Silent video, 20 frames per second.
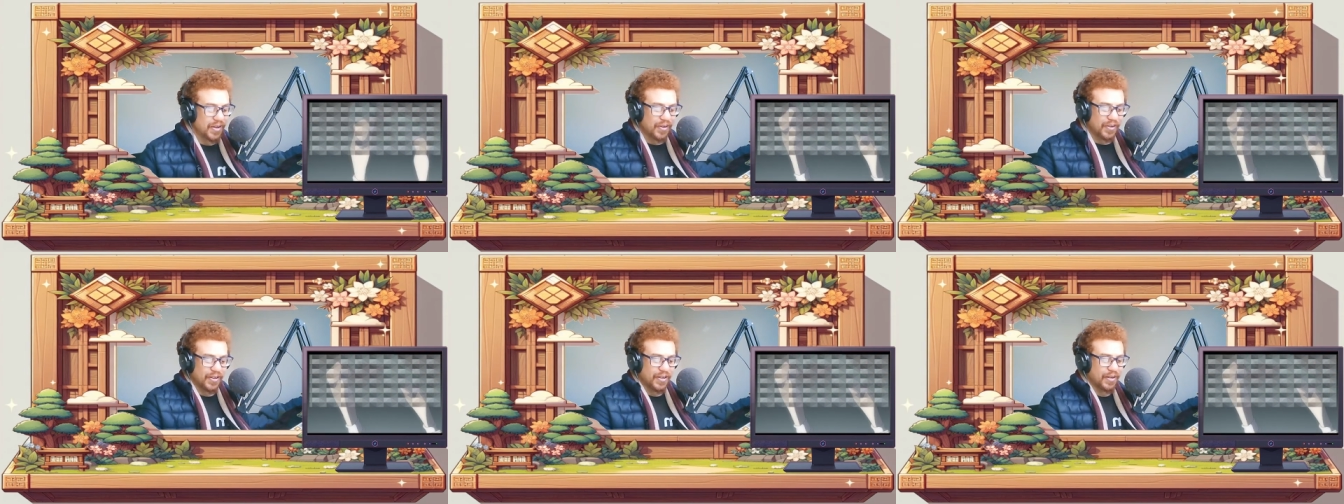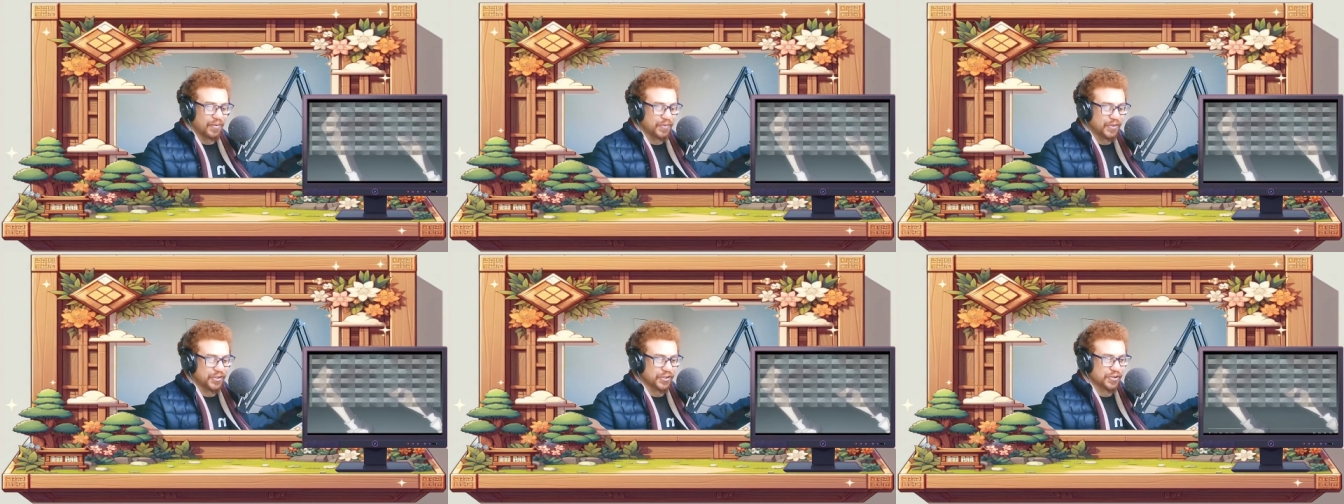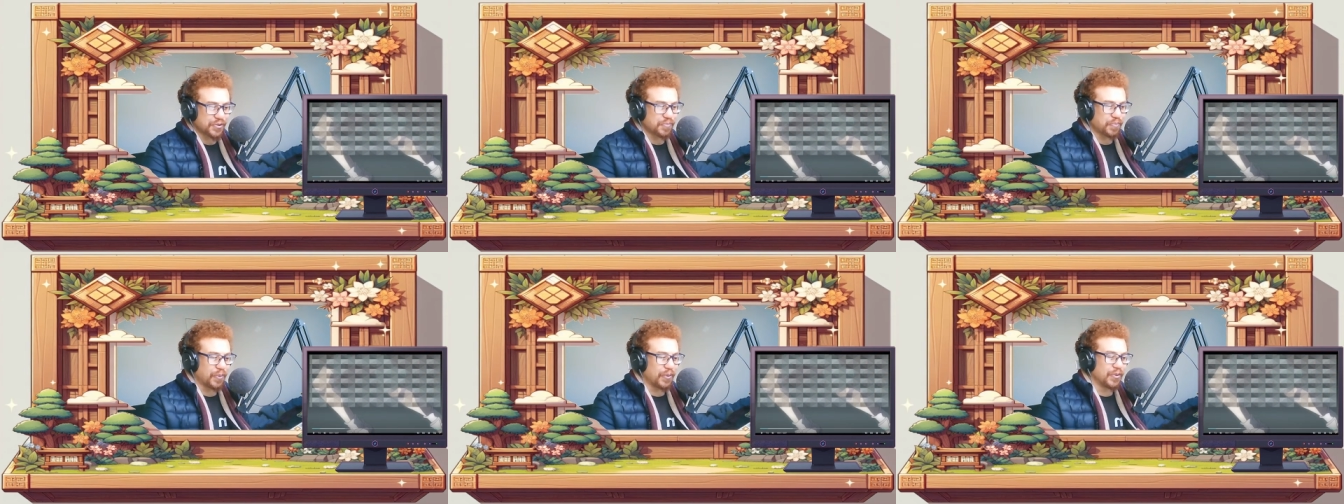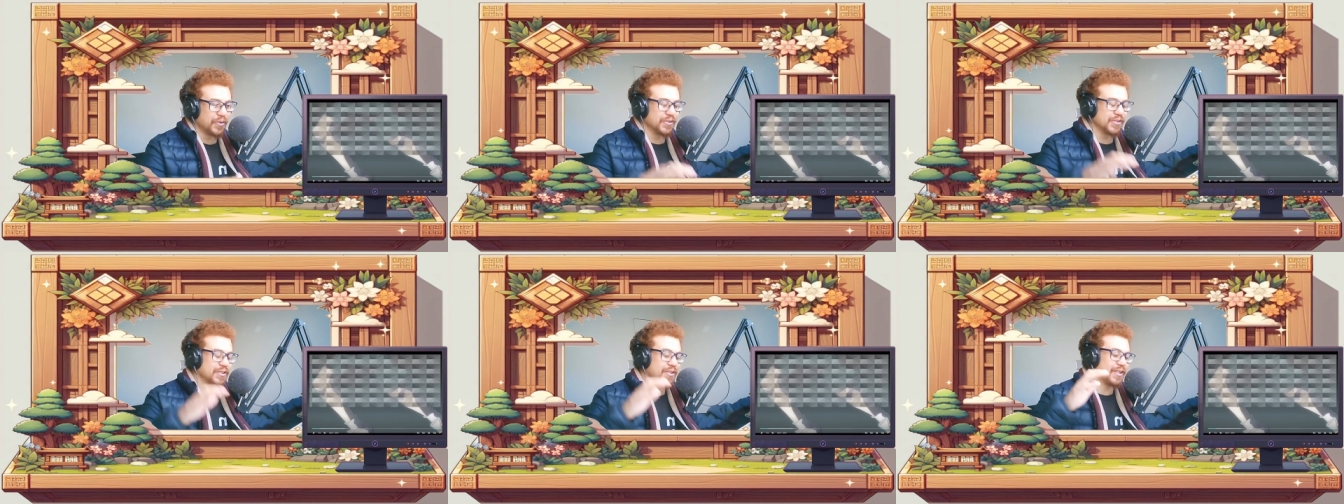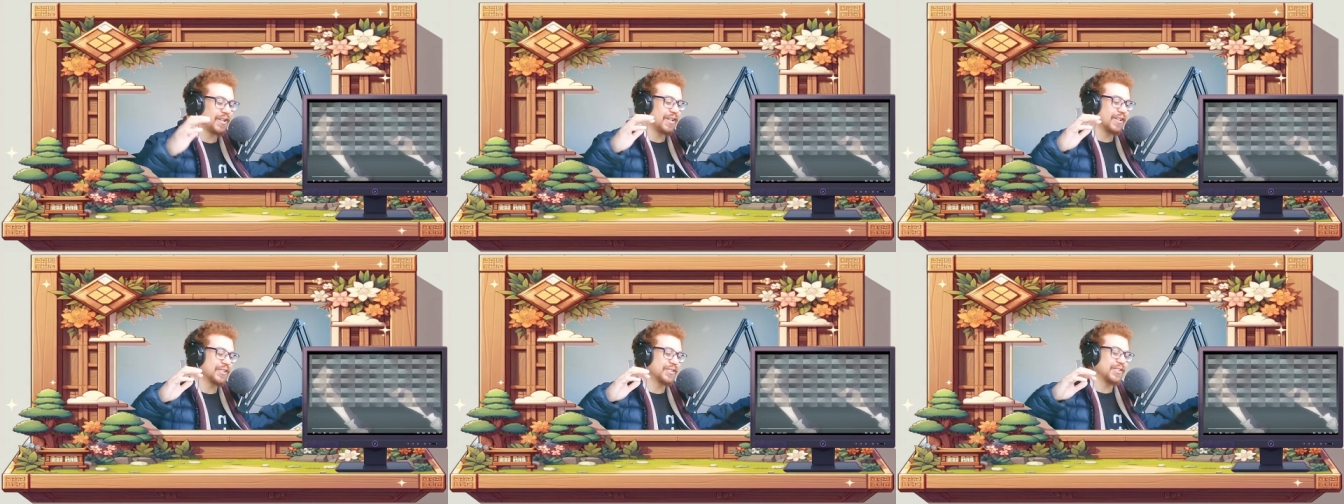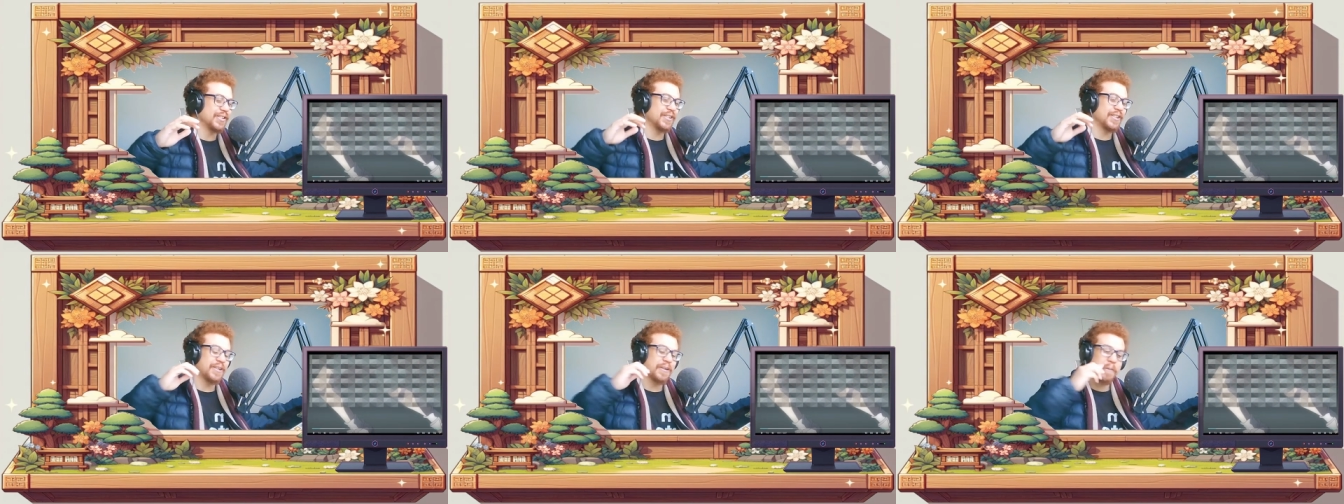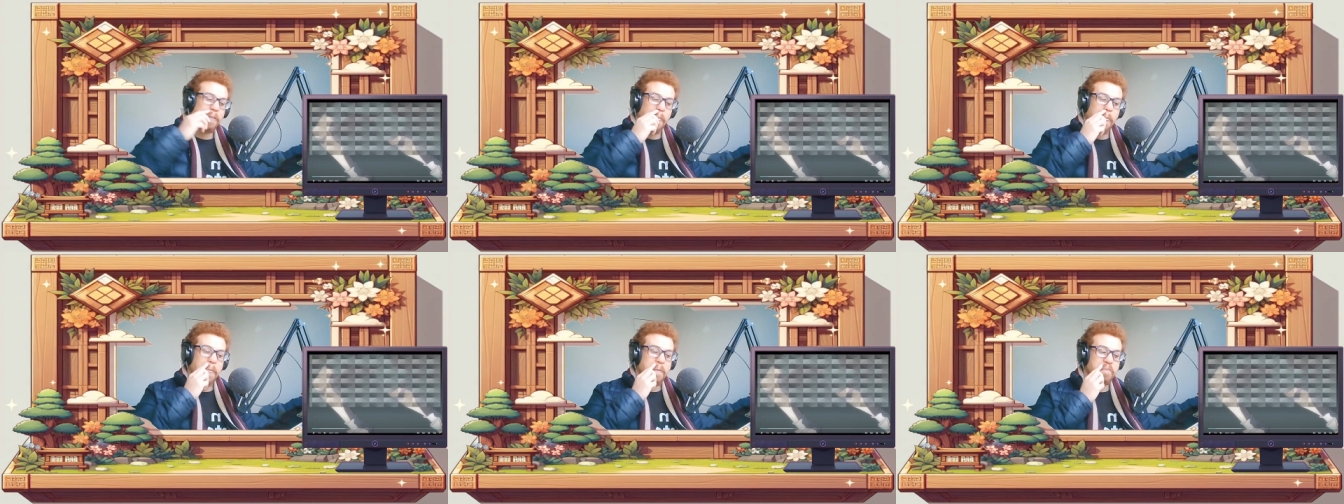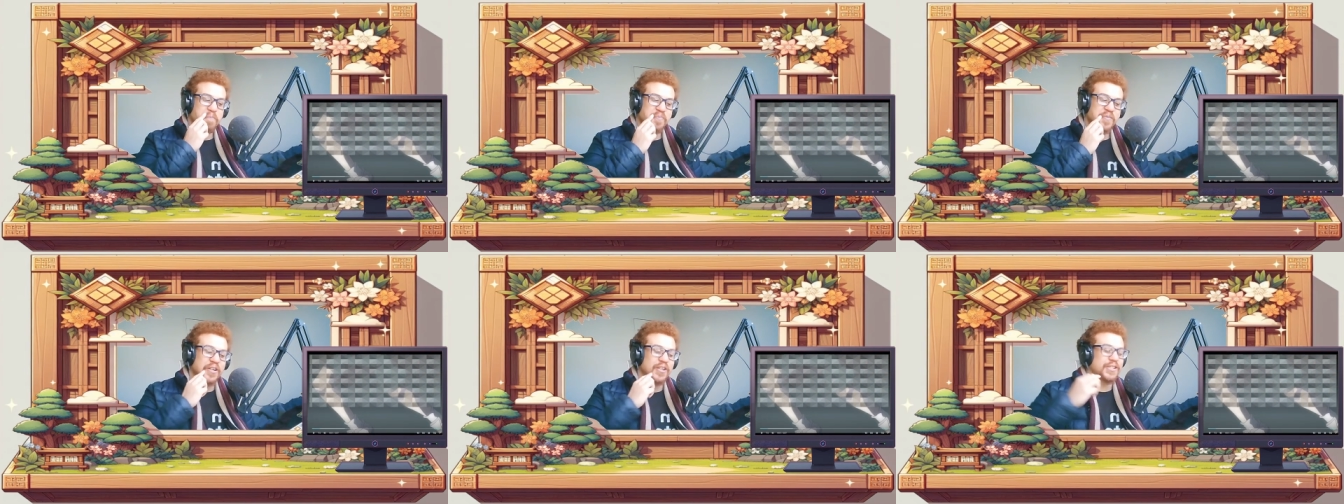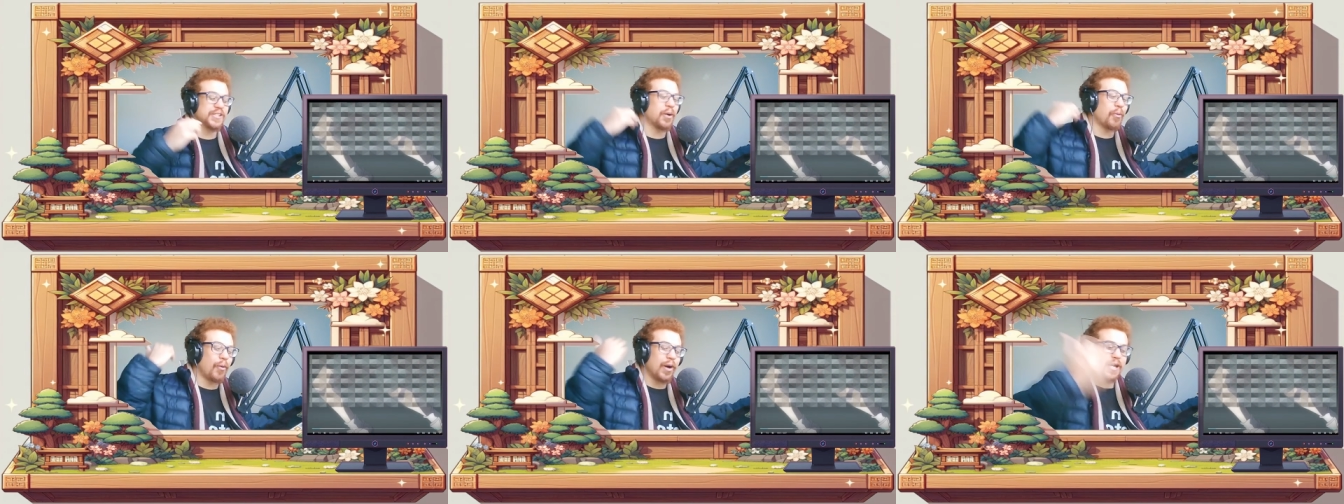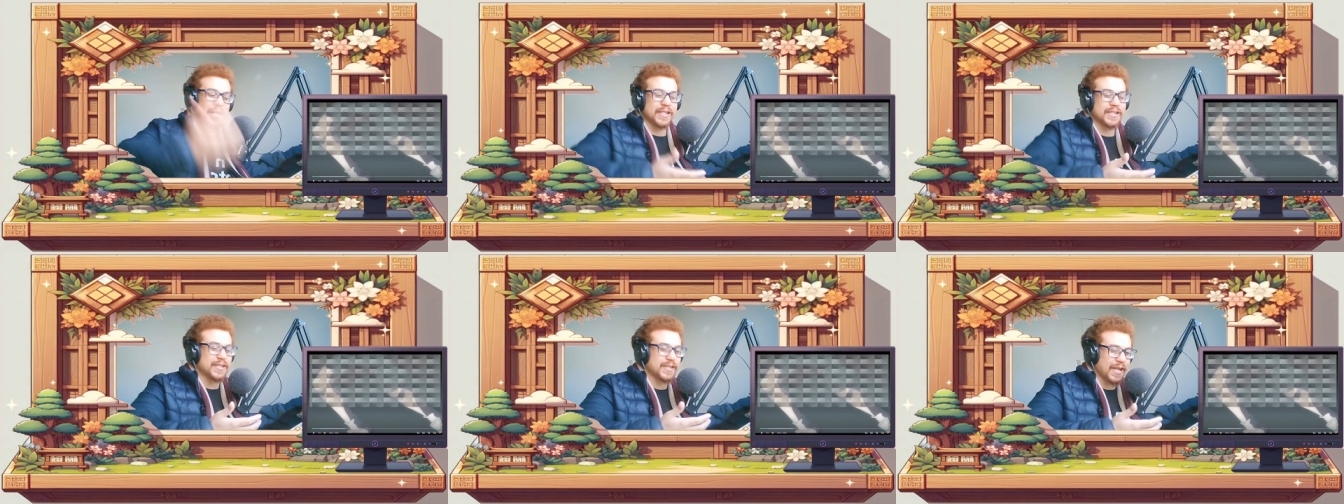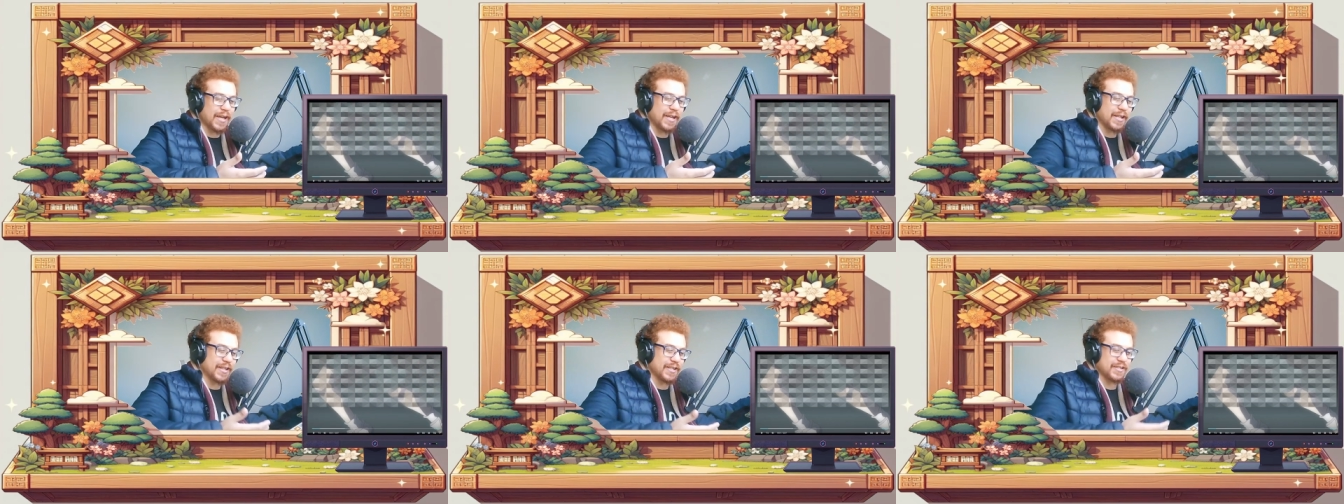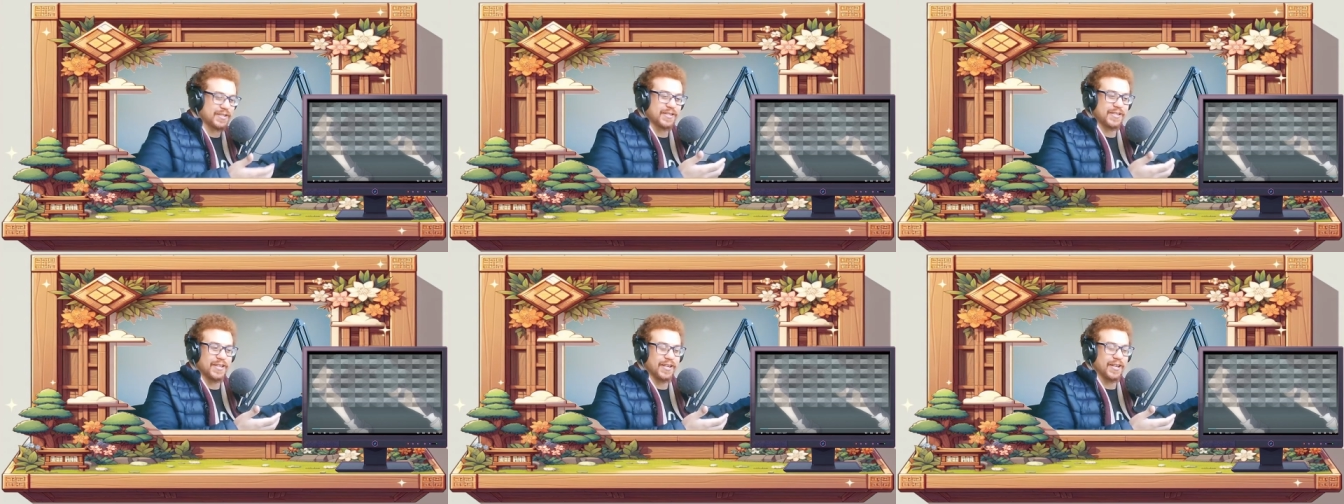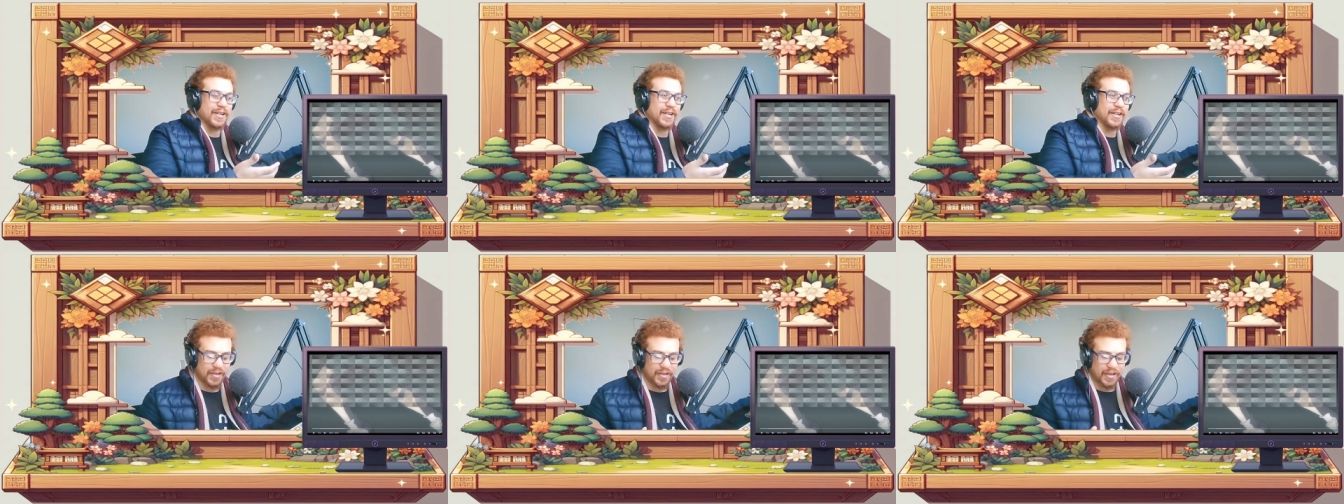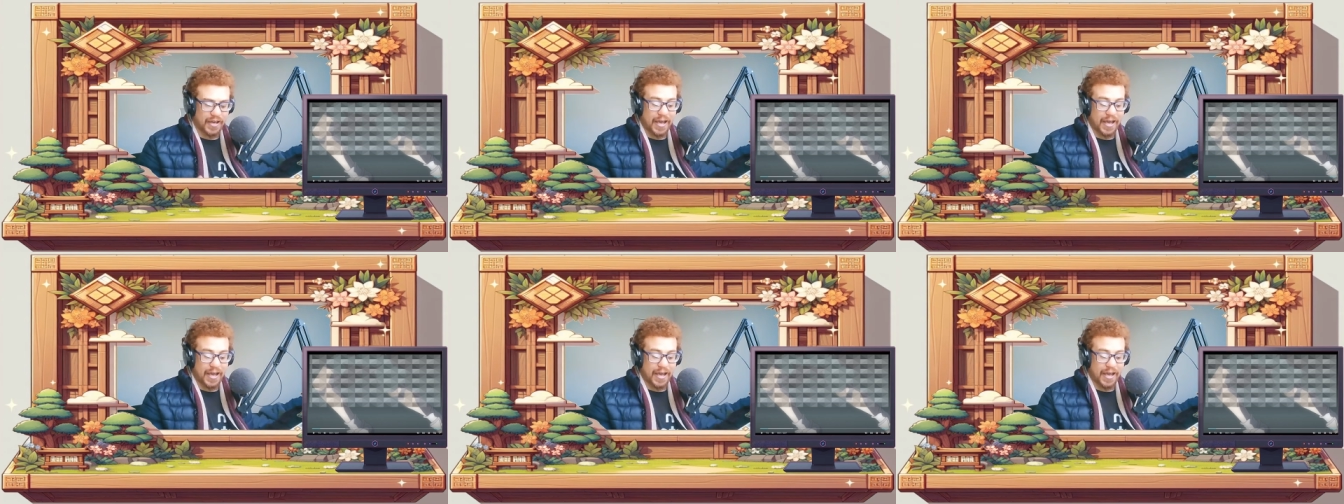Let me just pause it actually. Because I want to say this thing,